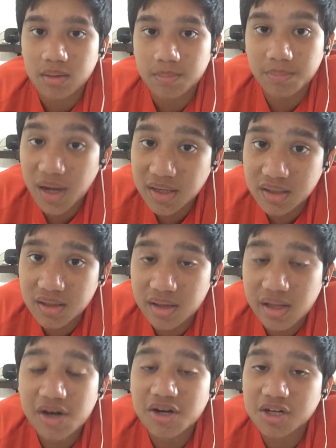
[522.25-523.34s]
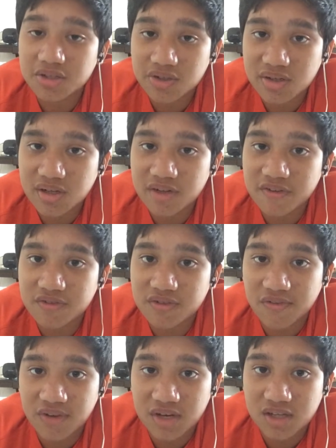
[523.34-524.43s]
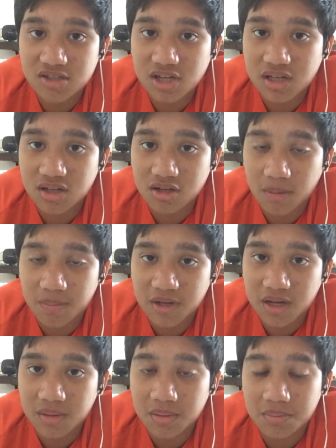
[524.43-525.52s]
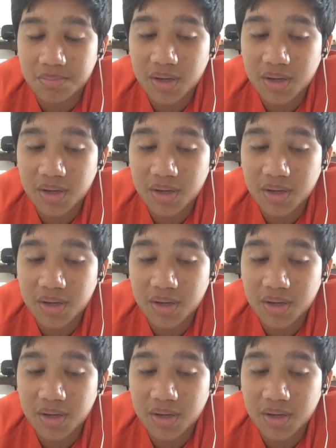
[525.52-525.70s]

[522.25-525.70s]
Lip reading: but they are not good enough to finish in the top 10.